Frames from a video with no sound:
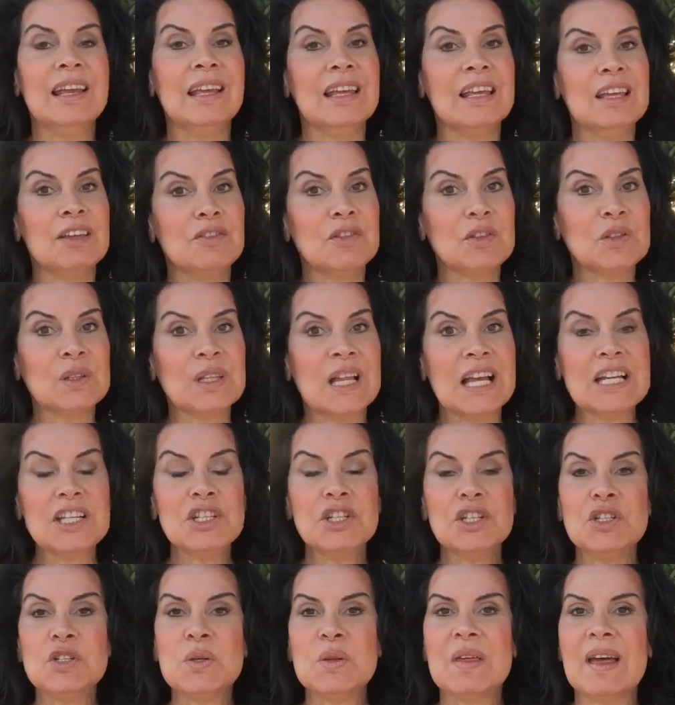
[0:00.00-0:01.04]
If you'd like
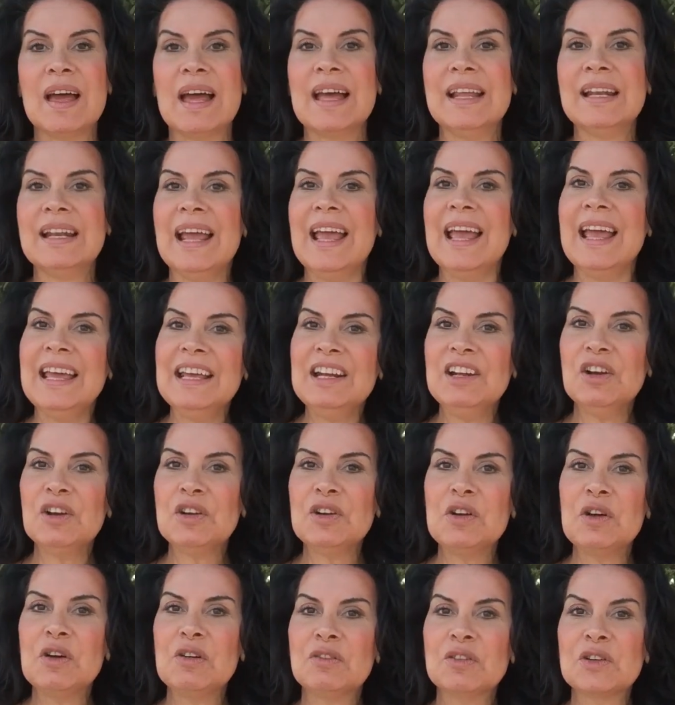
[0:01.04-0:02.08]
to do that, head
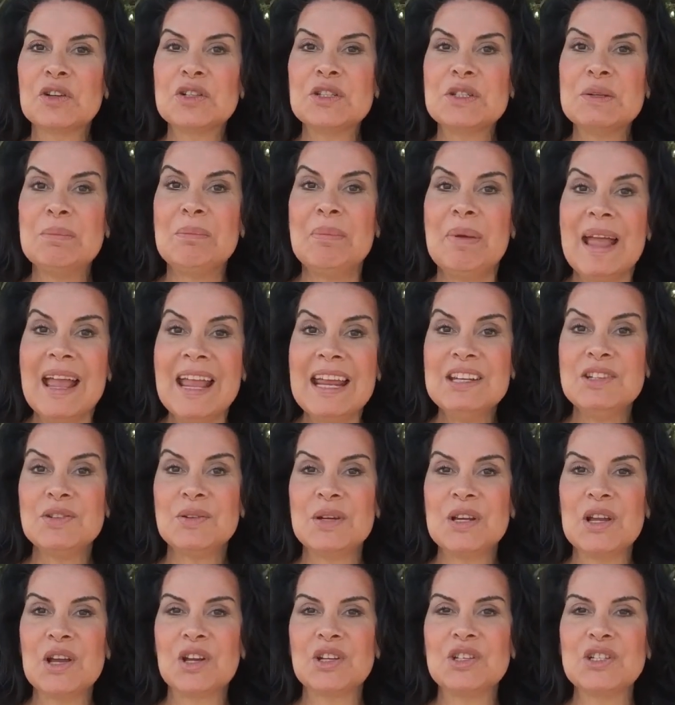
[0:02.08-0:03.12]
on over to
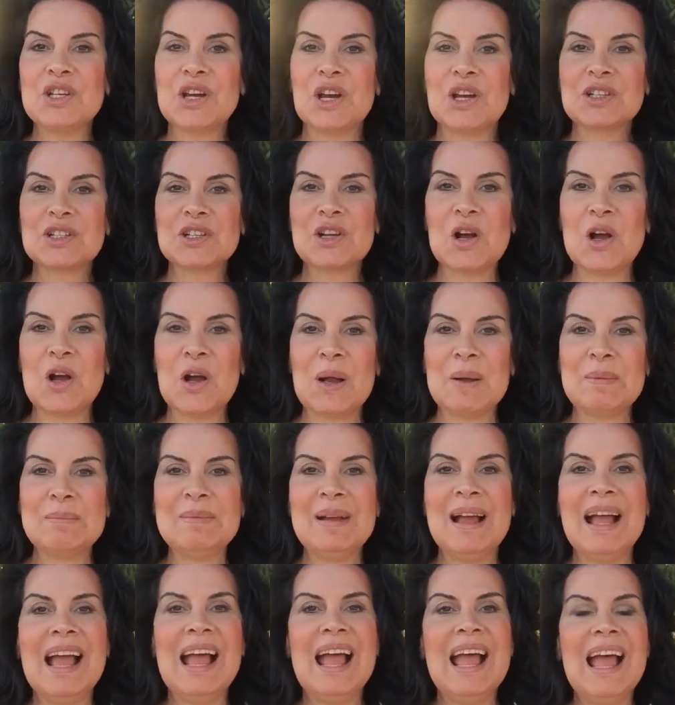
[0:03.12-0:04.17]
patreon dot com
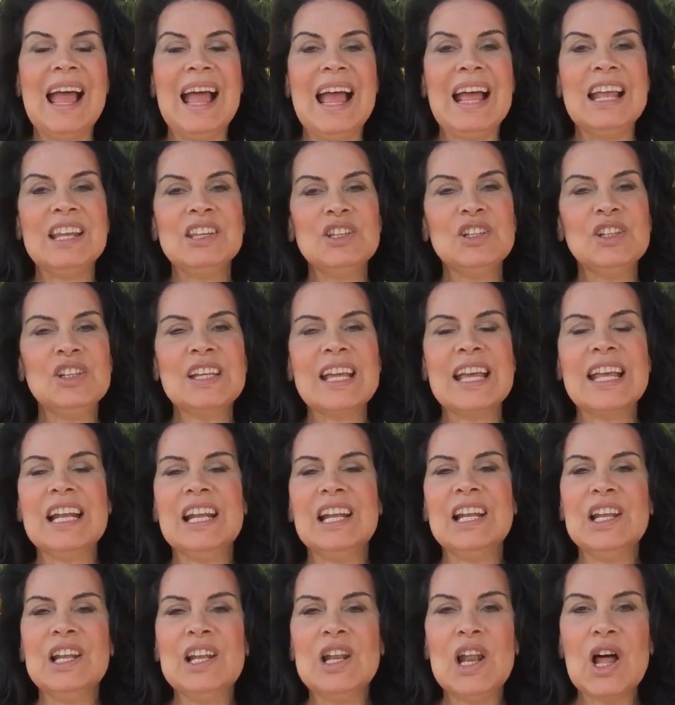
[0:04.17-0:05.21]
and you'll get
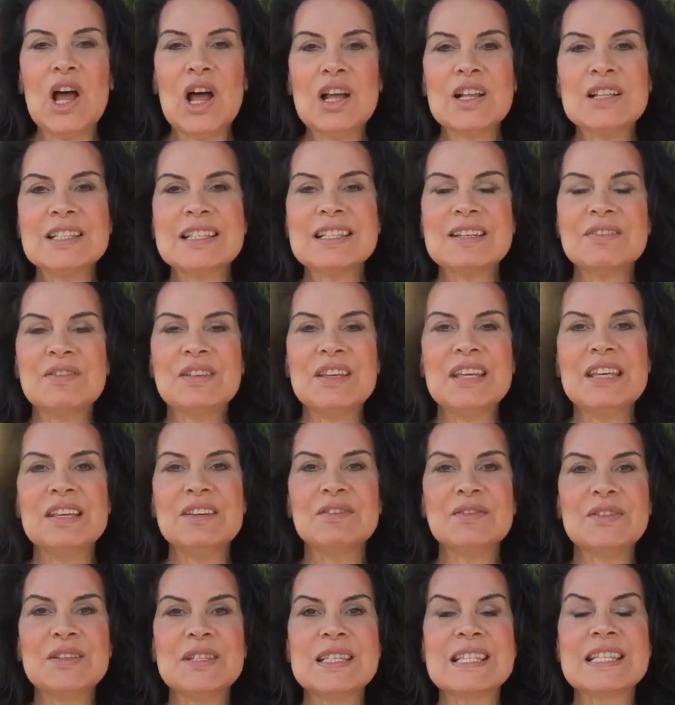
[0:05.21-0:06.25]
lots of
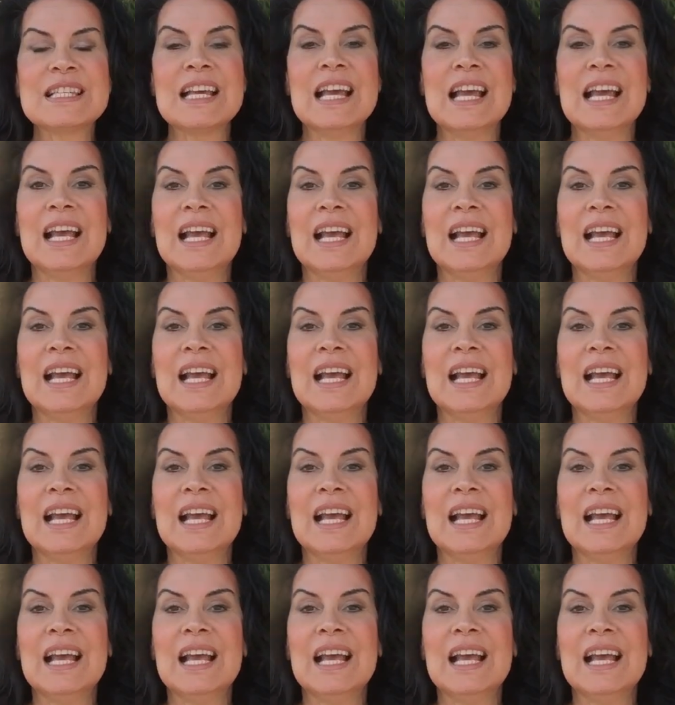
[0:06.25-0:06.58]
gifts,